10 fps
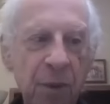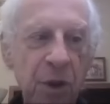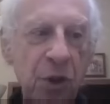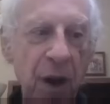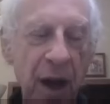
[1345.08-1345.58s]
been
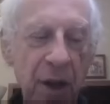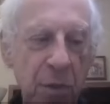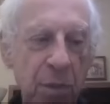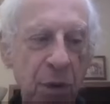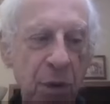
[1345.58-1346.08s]
trying to
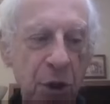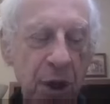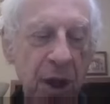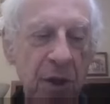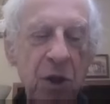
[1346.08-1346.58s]
push
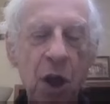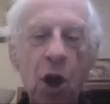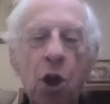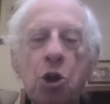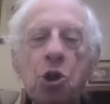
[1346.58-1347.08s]
is
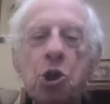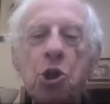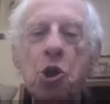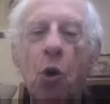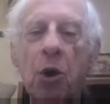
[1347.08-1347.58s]

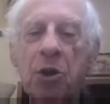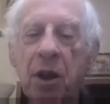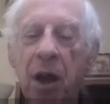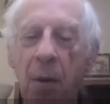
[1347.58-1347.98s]
short